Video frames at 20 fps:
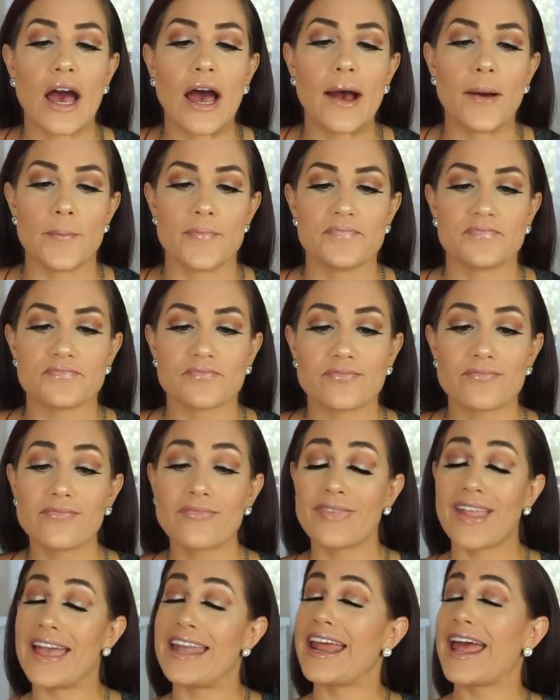Um,
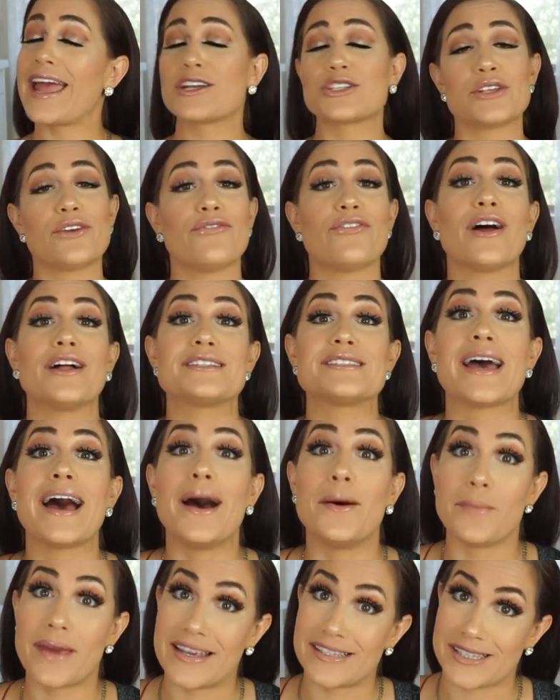and I actually felt
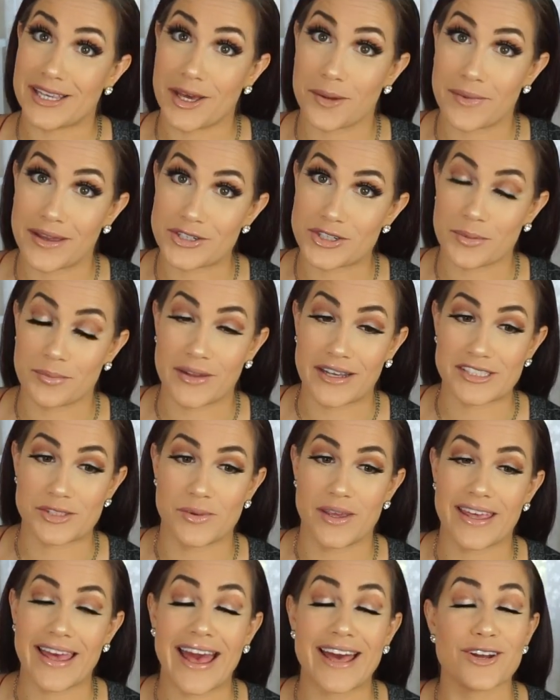amazing on my trip last
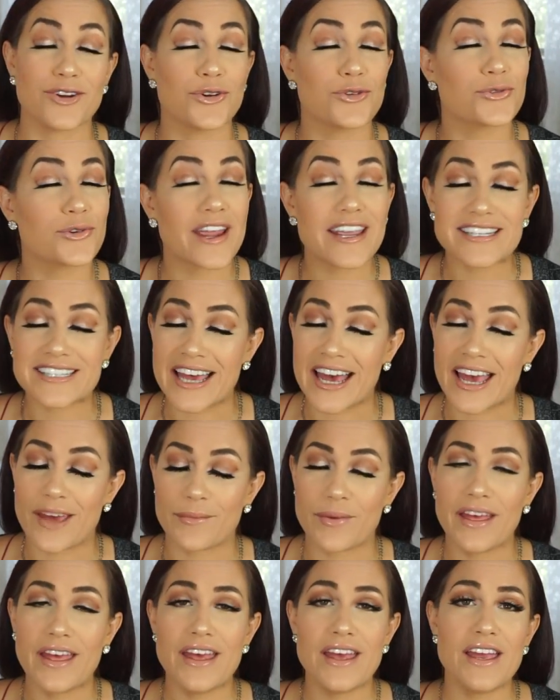week. I had a great
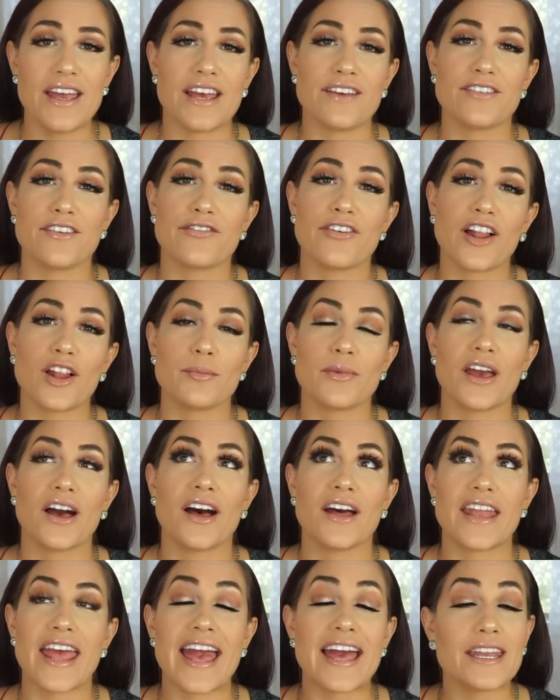time. If you follow me
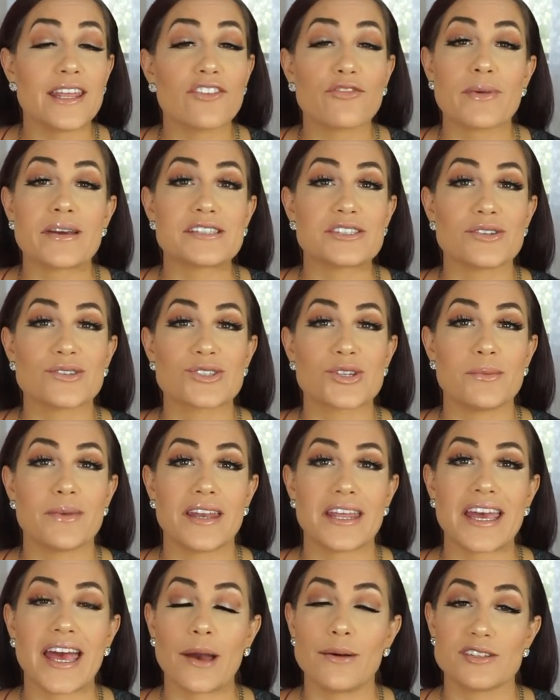on any of my social
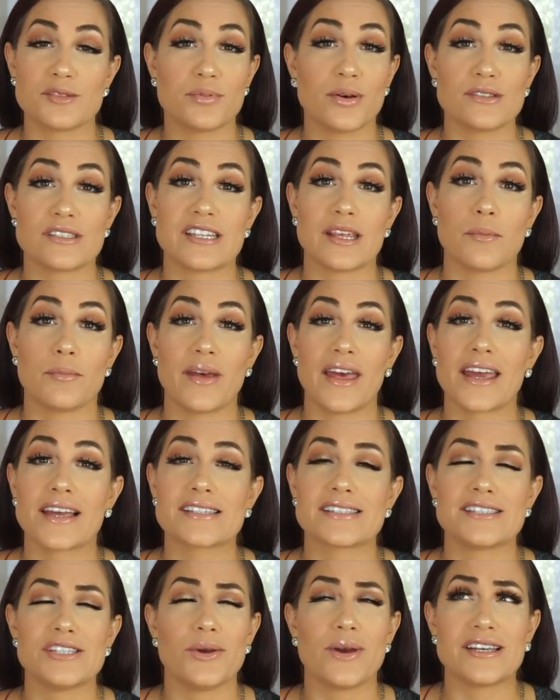media, I was posting
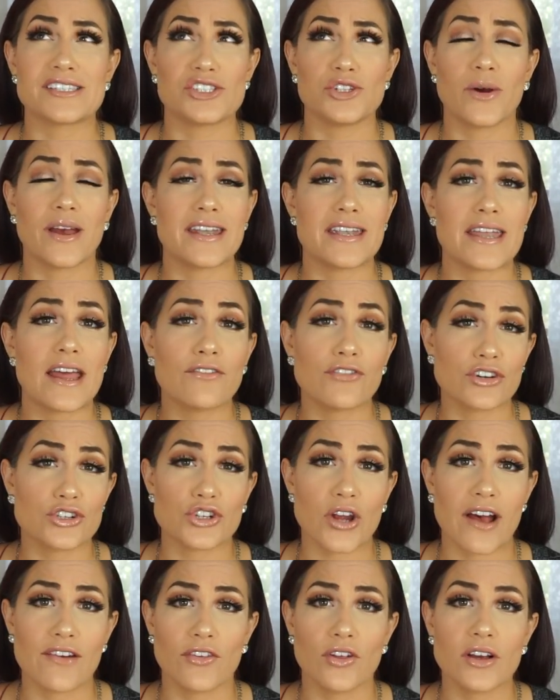pics. You guys know I never
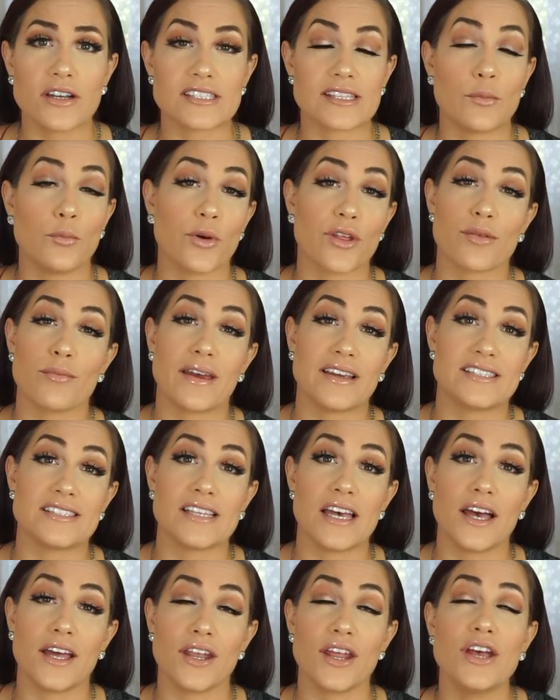travel because I'm with my
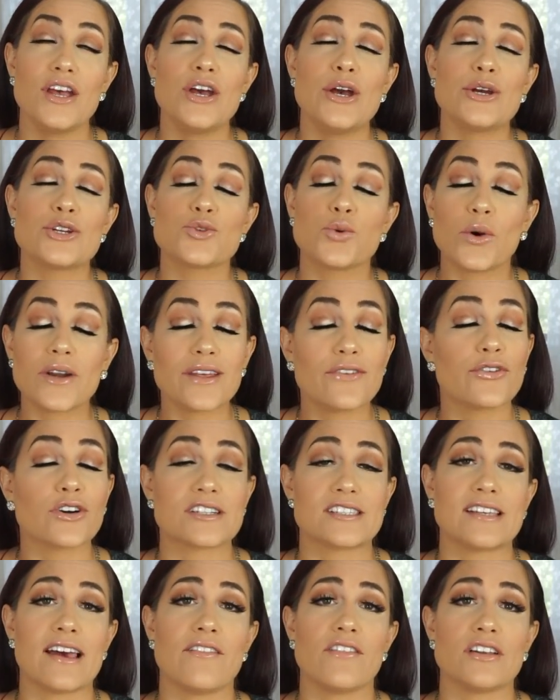son
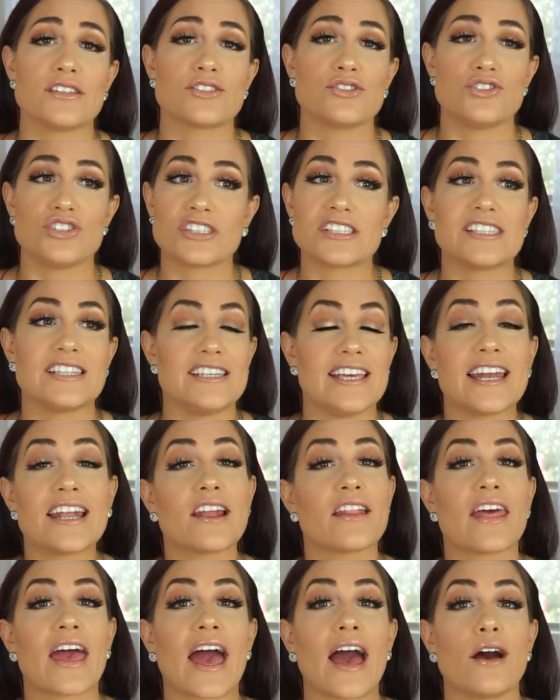24 seven, so just to get
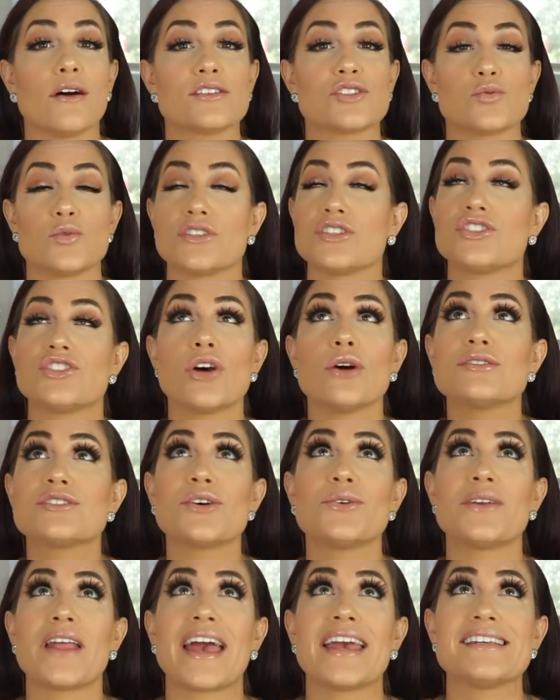out of the house was so,
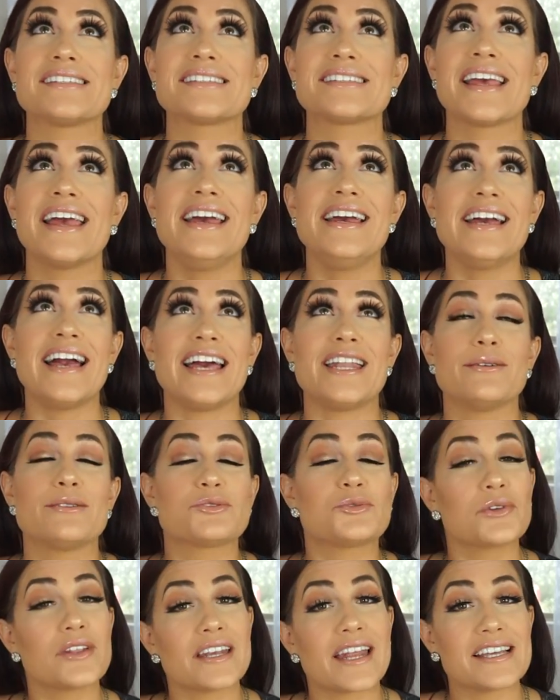so nice. And it
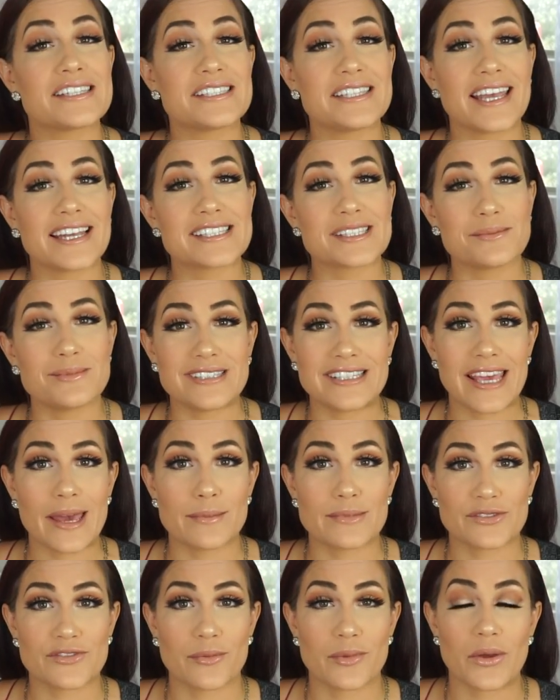was really nice to get some
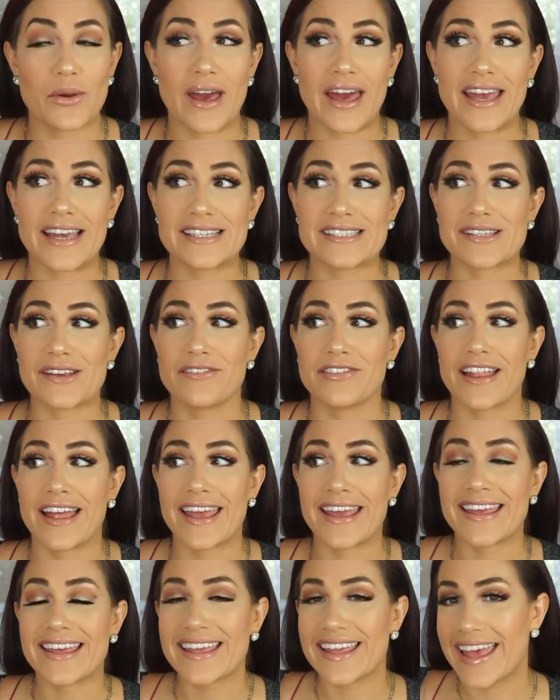DMs from you guys of
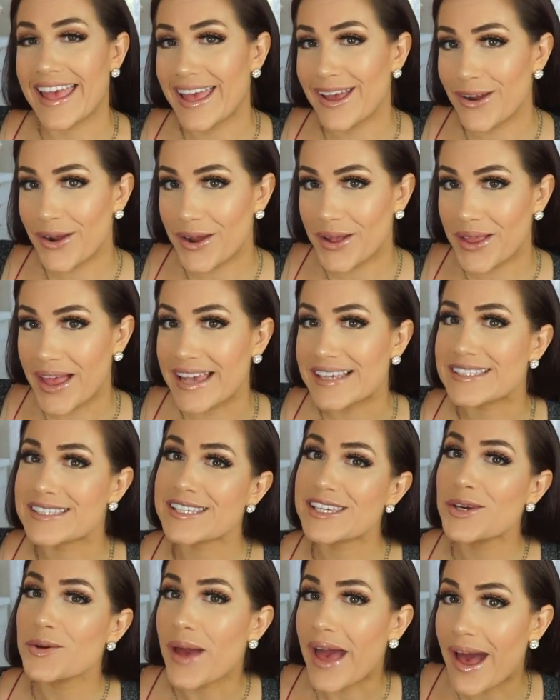like, hey girl, I
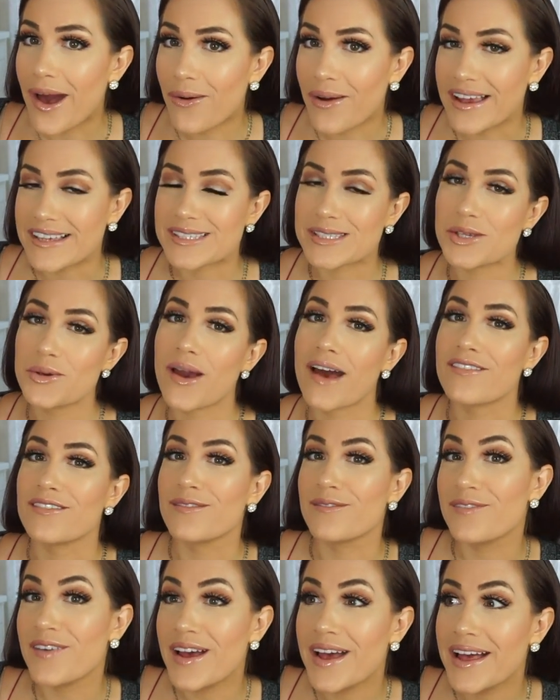see you out, I see you
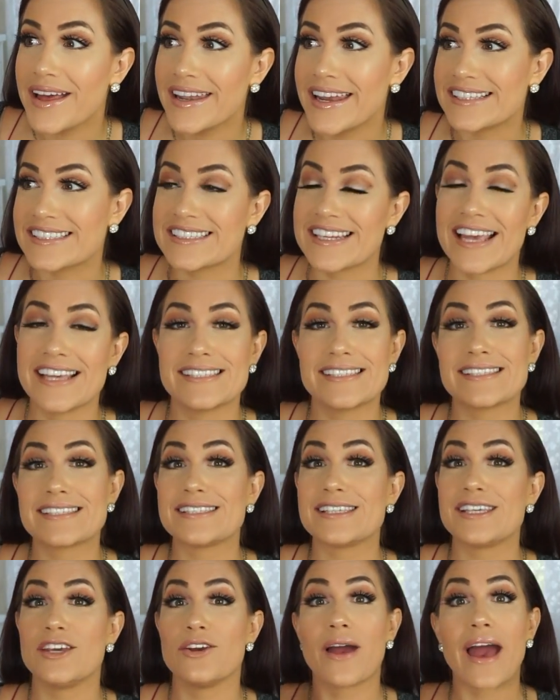having fun. It's nice to
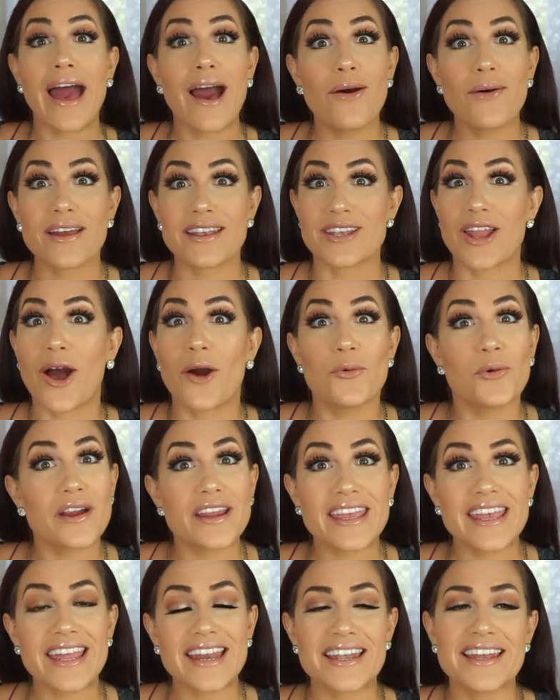see you out and not
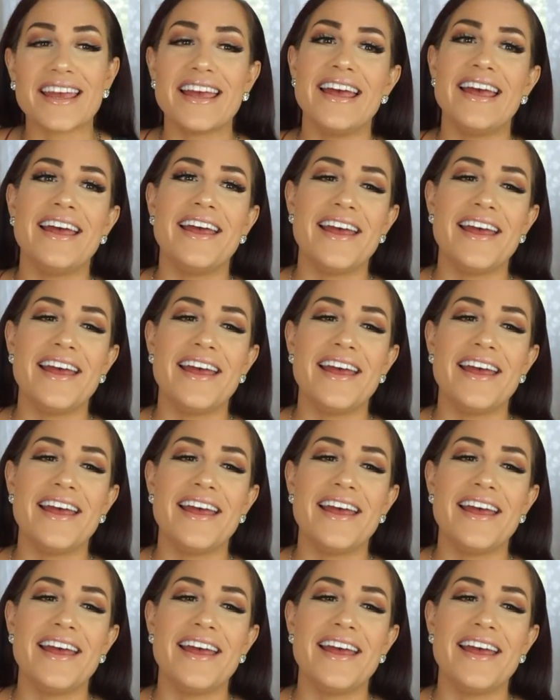working.